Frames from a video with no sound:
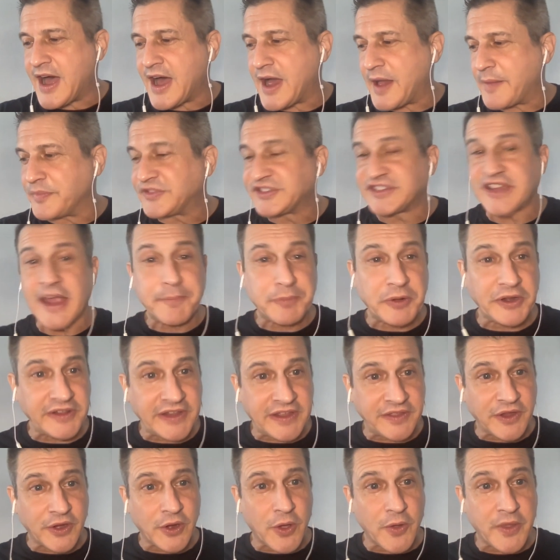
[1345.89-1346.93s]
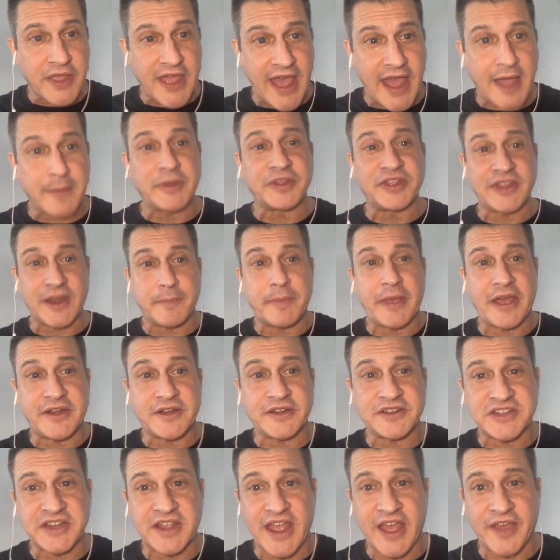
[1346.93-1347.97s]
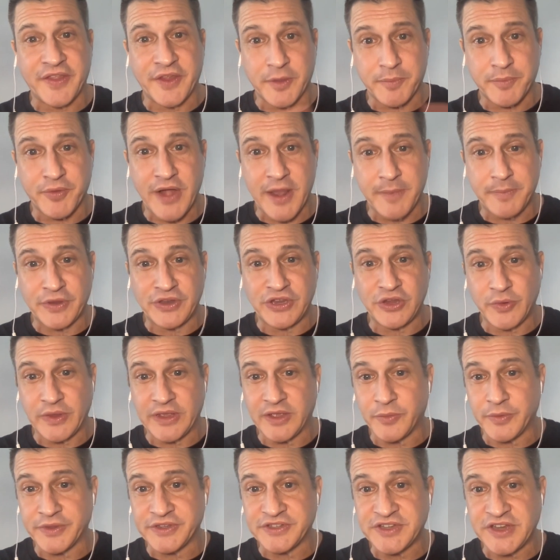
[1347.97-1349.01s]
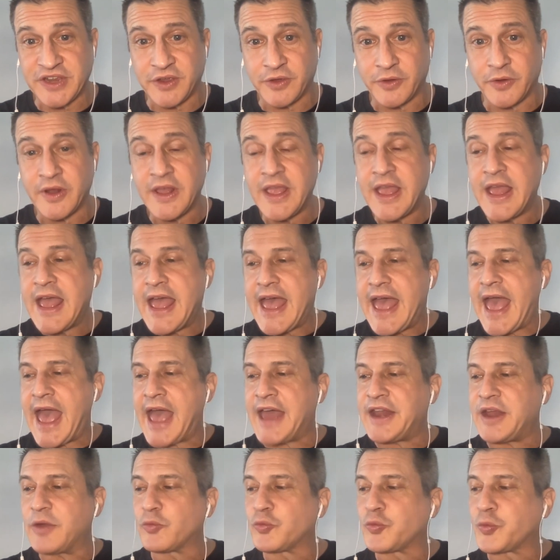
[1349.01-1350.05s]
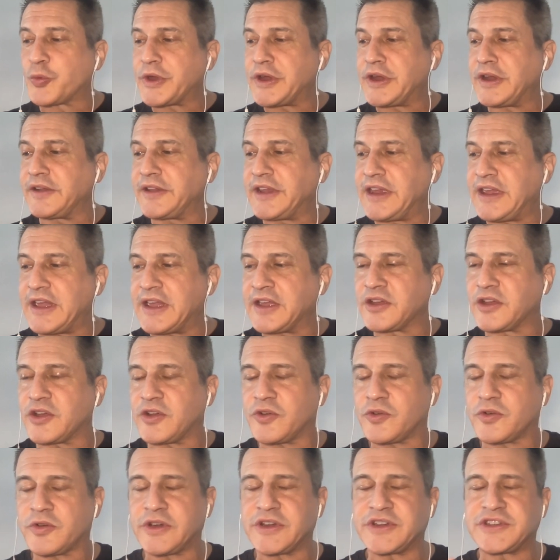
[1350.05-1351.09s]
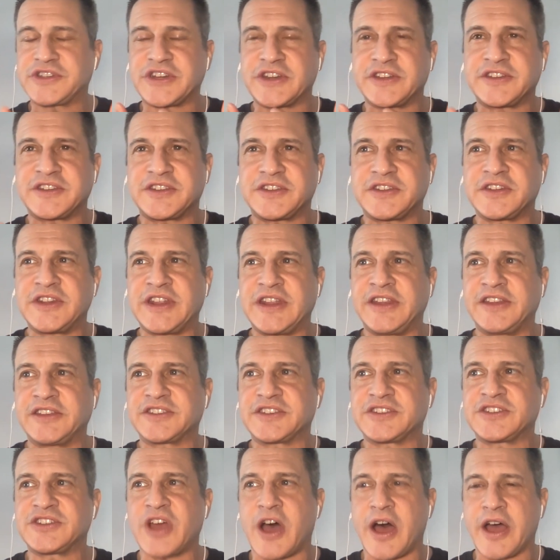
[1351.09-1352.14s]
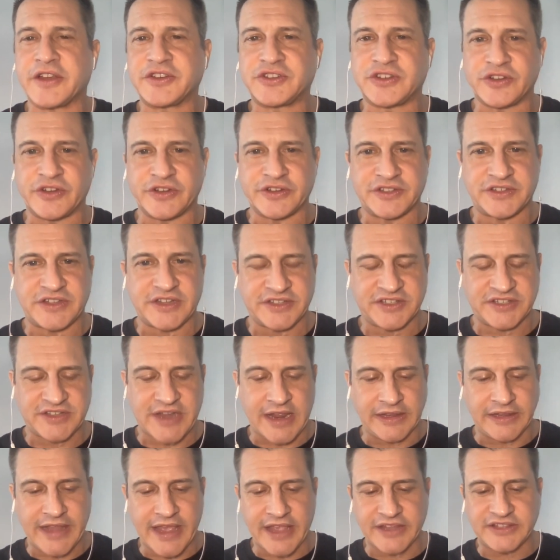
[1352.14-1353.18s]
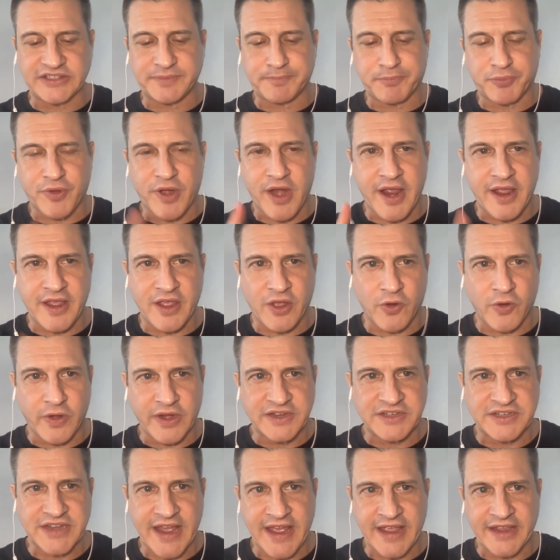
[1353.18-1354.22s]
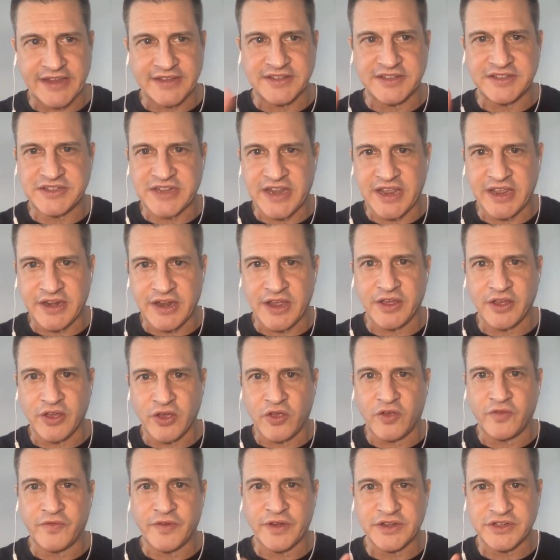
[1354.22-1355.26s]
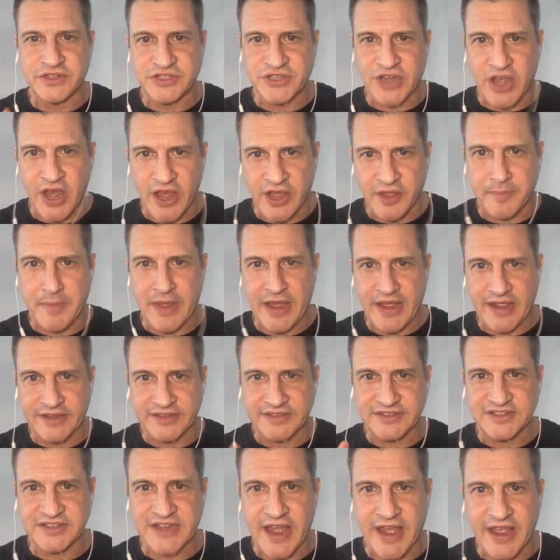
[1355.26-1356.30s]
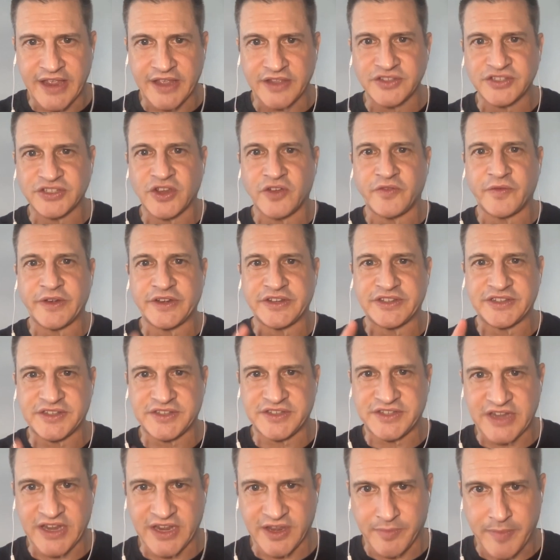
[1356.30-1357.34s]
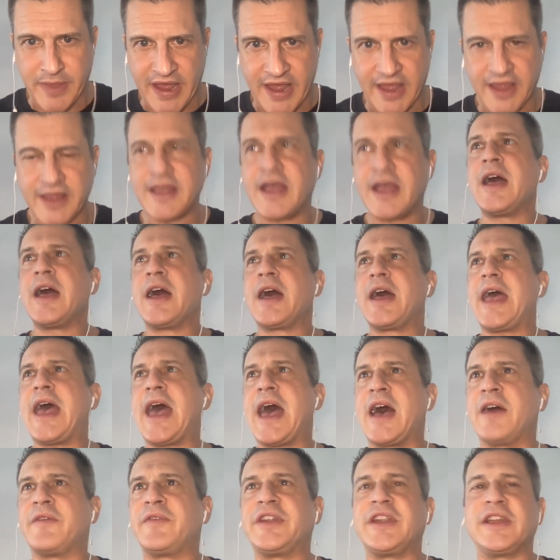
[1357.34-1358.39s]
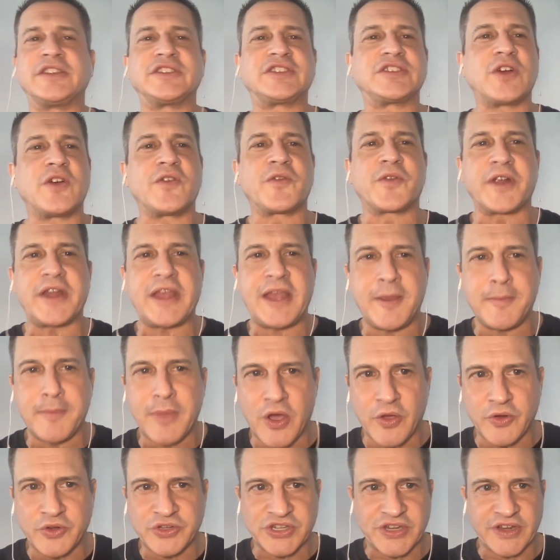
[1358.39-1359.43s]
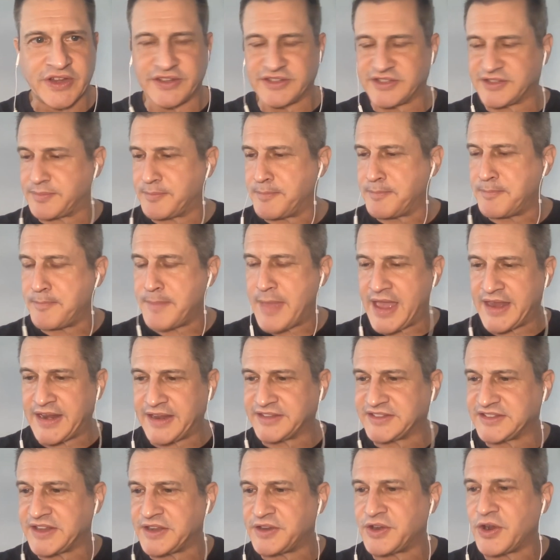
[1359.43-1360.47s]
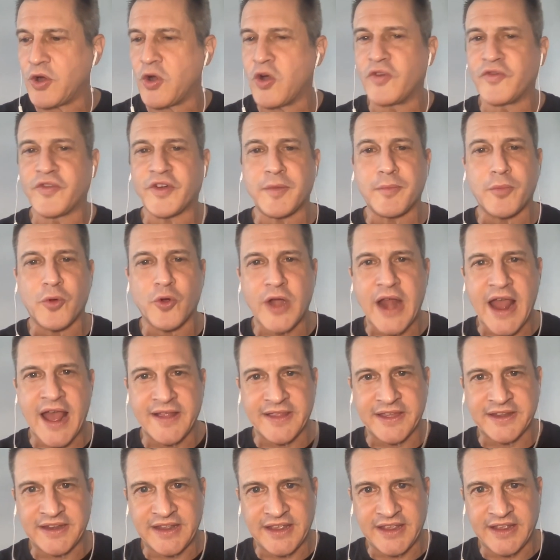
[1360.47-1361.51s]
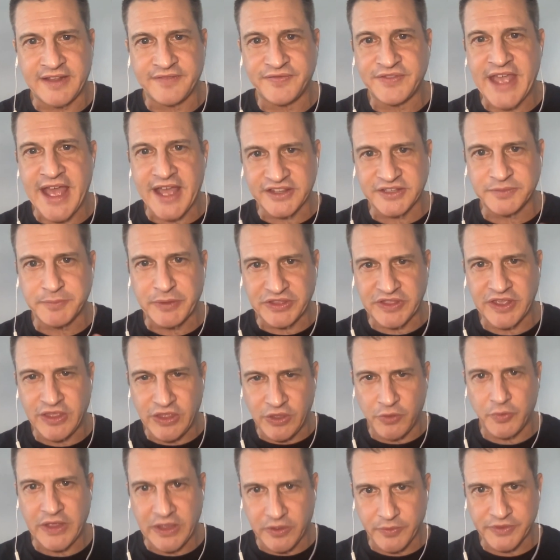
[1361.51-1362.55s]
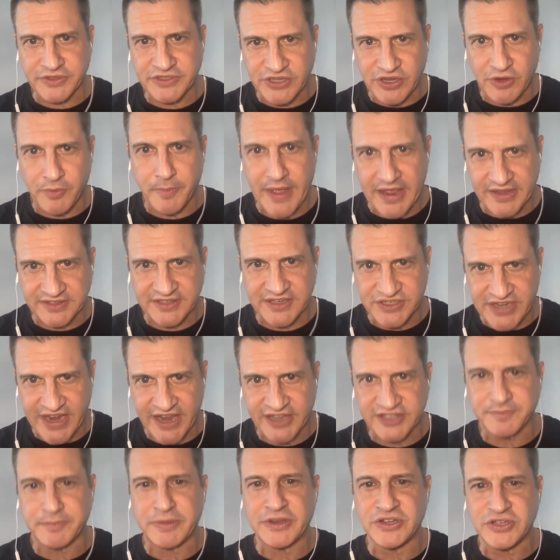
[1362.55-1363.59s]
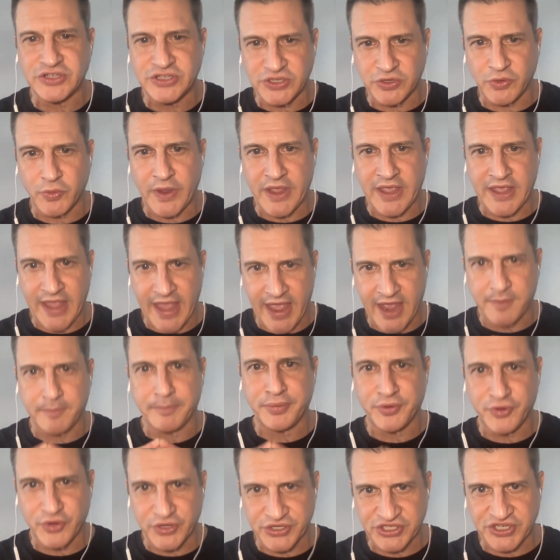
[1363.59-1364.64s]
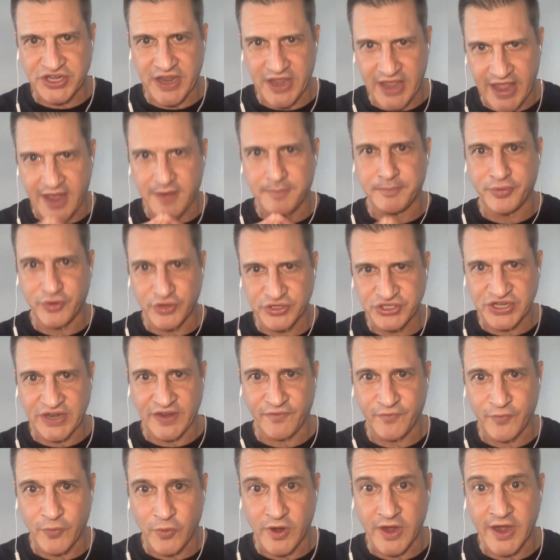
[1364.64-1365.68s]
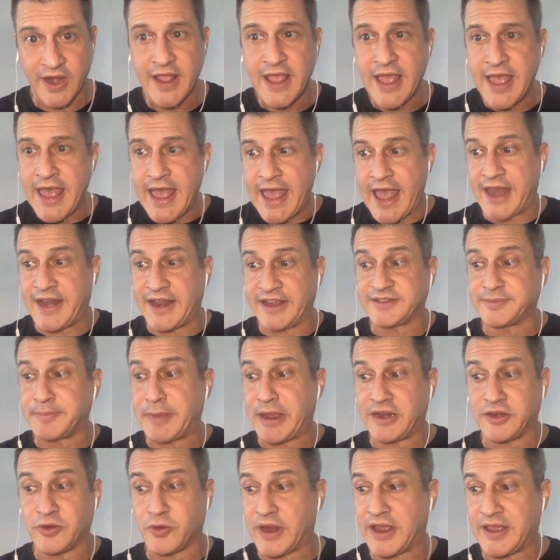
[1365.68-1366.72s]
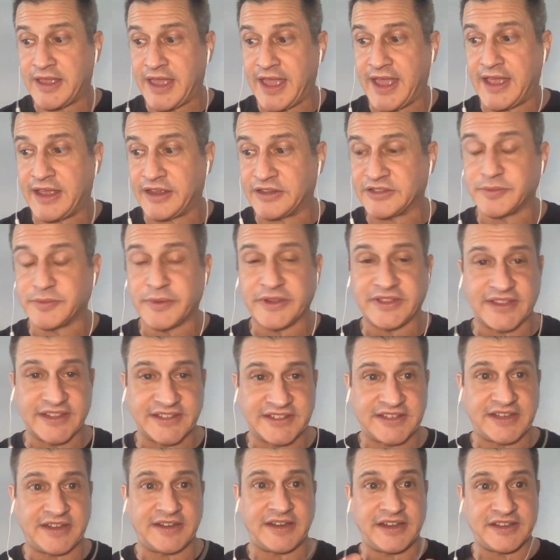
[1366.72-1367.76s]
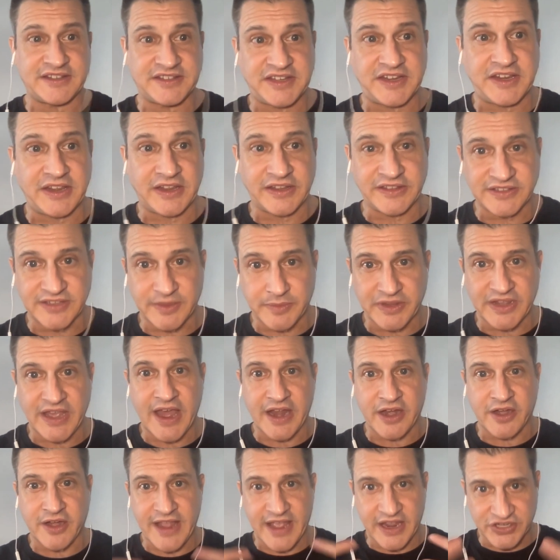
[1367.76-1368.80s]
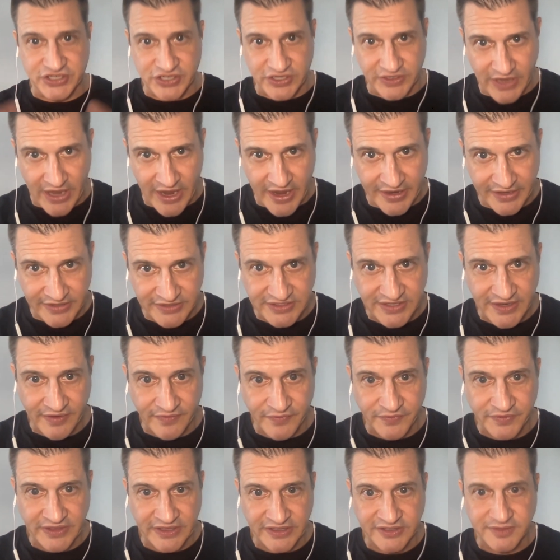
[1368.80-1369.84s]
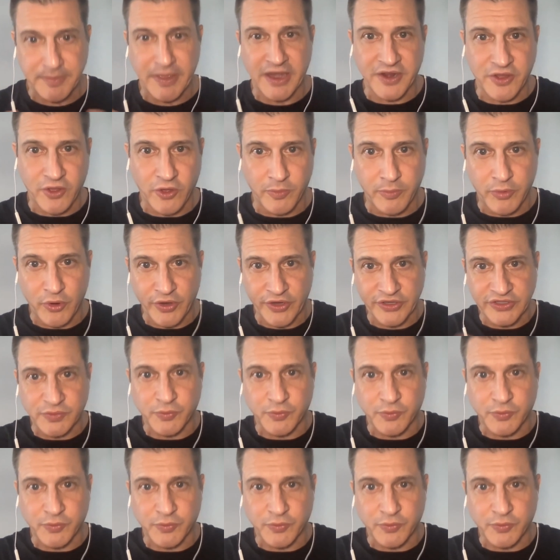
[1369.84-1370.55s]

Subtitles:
Separately, they're okay, but they're better together, PrEP and U equals U. And it really encourages these doctors to say, let's prioritize data over dogma, science over stigma, evidence over emotions, medicine over morality. That's what the U equals U message has been doing and pushing for, and has made great gains with the CDC and some of the higher echelons of these medical boards